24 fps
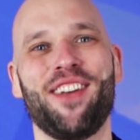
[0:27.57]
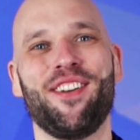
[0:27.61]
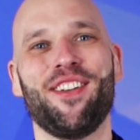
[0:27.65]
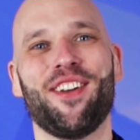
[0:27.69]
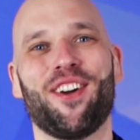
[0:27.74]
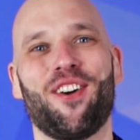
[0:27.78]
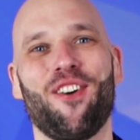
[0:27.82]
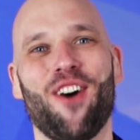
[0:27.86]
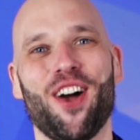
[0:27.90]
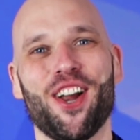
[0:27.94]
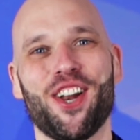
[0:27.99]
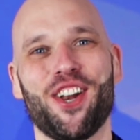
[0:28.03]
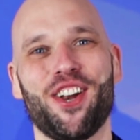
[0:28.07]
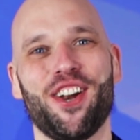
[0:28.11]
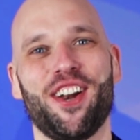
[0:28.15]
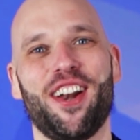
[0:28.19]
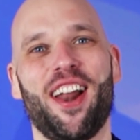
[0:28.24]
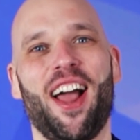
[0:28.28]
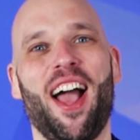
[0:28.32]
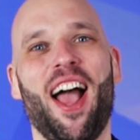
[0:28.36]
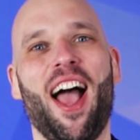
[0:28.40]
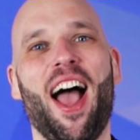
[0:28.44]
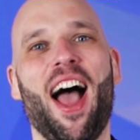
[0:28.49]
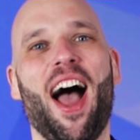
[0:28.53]
you the question,
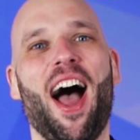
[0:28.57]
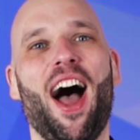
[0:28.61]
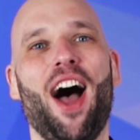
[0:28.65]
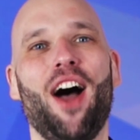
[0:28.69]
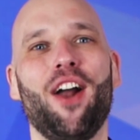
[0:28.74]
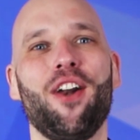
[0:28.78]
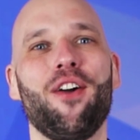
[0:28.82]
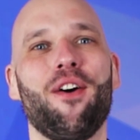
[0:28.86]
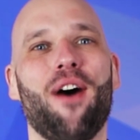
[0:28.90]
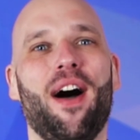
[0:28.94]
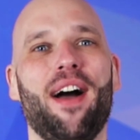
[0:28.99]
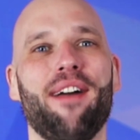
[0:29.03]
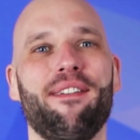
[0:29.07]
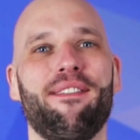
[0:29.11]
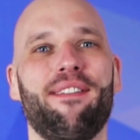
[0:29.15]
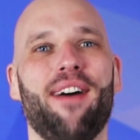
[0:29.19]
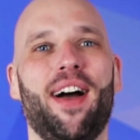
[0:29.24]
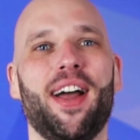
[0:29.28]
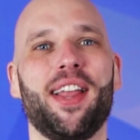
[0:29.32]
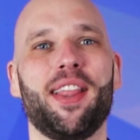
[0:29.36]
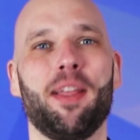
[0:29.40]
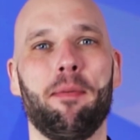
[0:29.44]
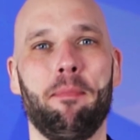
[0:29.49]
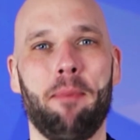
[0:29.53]
how do I
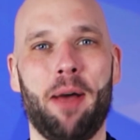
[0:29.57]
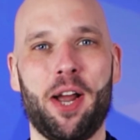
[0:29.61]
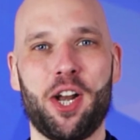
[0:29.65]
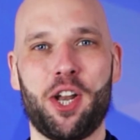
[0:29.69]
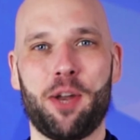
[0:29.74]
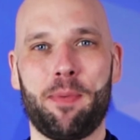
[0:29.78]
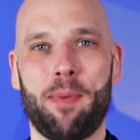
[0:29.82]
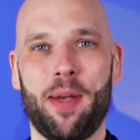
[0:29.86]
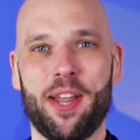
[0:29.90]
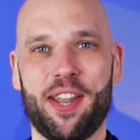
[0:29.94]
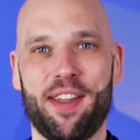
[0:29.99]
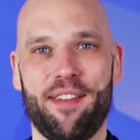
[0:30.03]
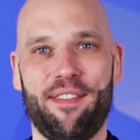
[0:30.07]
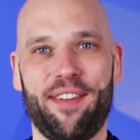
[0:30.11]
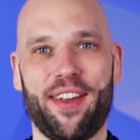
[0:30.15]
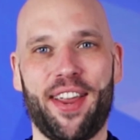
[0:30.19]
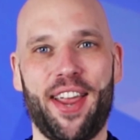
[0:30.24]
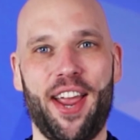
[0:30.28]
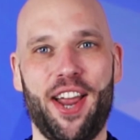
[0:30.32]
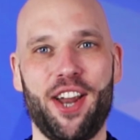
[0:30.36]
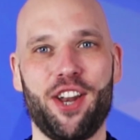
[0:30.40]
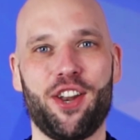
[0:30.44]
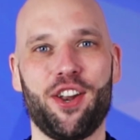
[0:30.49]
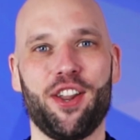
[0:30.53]
find the mesh
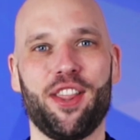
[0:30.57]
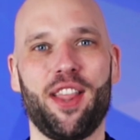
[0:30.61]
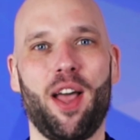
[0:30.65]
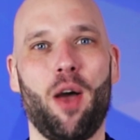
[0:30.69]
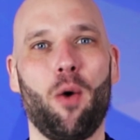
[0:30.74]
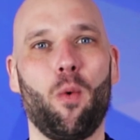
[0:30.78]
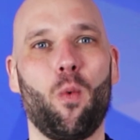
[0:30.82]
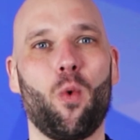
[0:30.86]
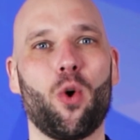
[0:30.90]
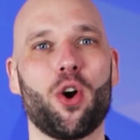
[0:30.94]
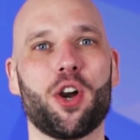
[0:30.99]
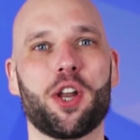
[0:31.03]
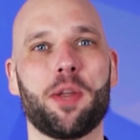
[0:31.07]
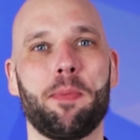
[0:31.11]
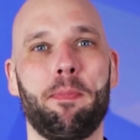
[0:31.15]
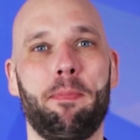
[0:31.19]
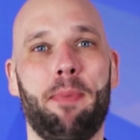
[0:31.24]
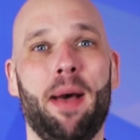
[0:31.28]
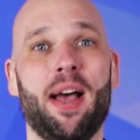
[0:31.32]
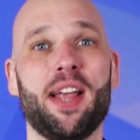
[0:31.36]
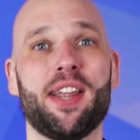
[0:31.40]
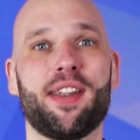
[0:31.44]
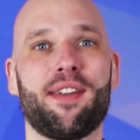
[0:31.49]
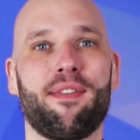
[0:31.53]
specification that works
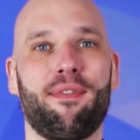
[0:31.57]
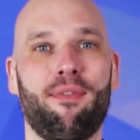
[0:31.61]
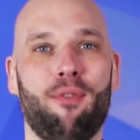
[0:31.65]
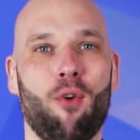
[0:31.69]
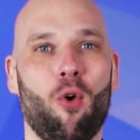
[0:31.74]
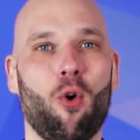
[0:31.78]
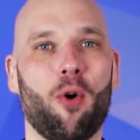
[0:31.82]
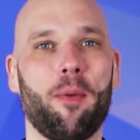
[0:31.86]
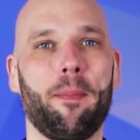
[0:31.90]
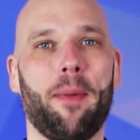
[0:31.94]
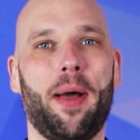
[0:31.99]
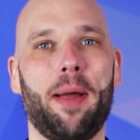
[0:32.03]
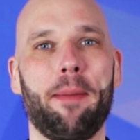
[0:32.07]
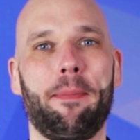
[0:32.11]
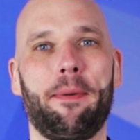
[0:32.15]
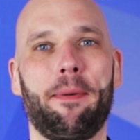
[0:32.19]
best for my